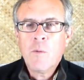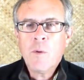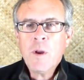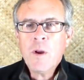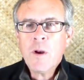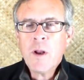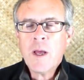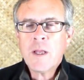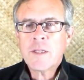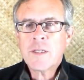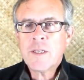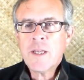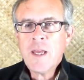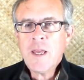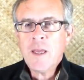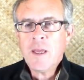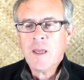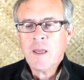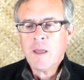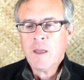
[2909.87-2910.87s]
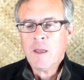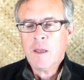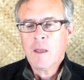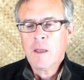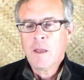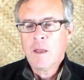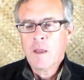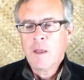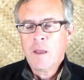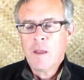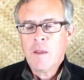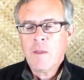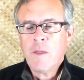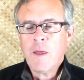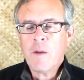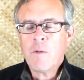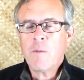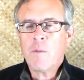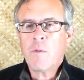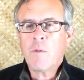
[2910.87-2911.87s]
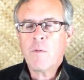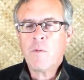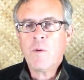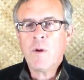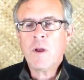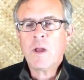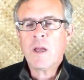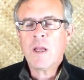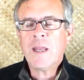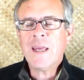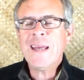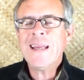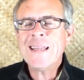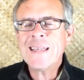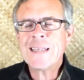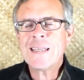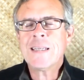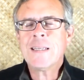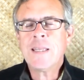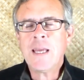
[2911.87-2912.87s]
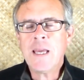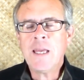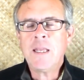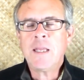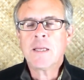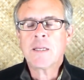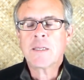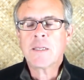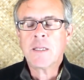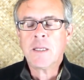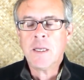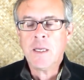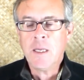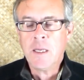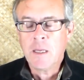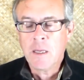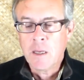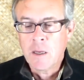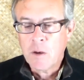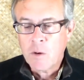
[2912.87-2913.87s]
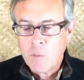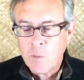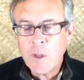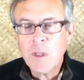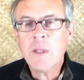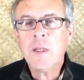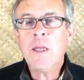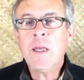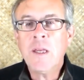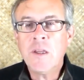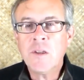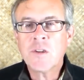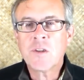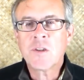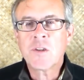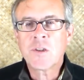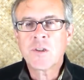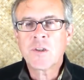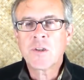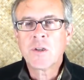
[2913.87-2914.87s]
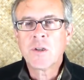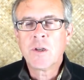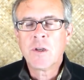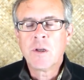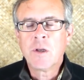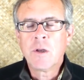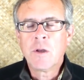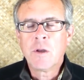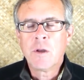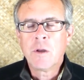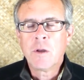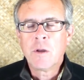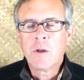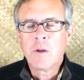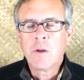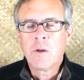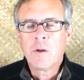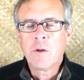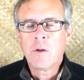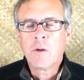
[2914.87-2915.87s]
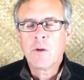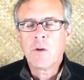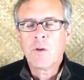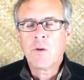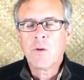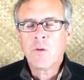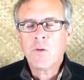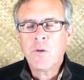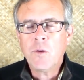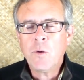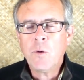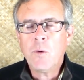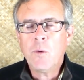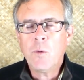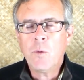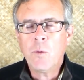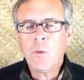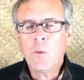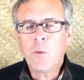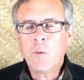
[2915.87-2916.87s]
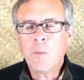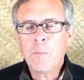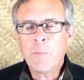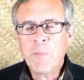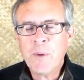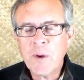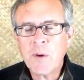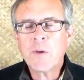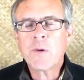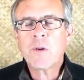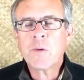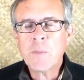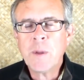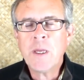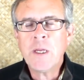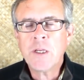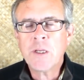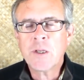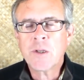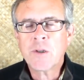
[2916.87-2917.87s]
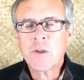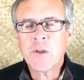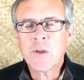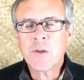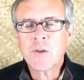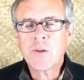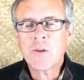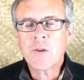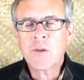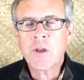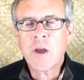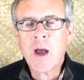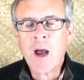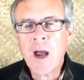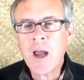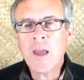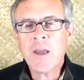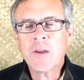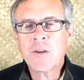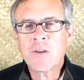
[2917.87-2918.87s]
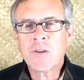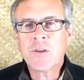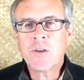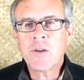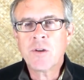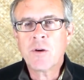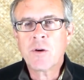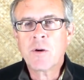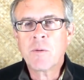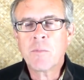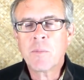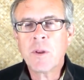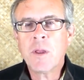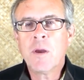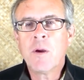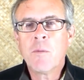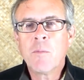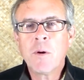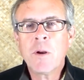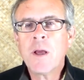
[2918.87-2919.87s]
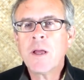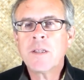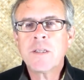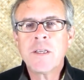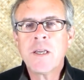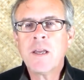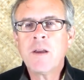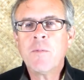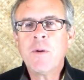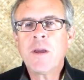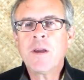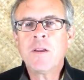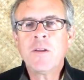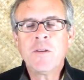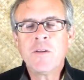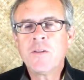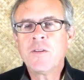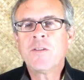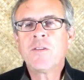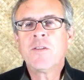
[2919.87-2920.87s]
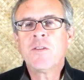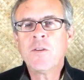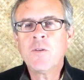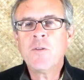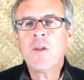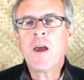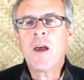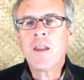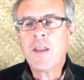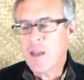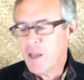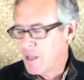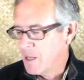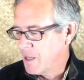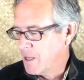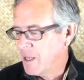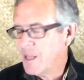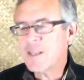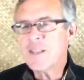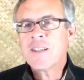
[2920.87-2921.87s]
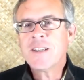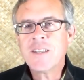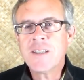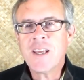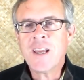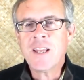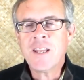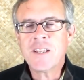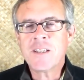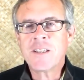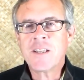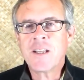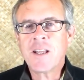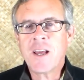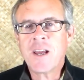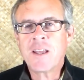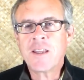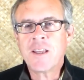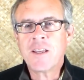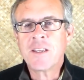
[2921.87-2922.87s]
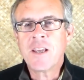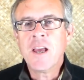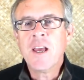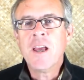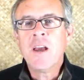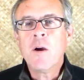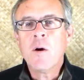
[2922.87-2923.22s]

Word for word: We are not saying that we can instantaneously release to pure spaciousness, the highest, you know, complete. We're not saying we can do that instantaneously like this.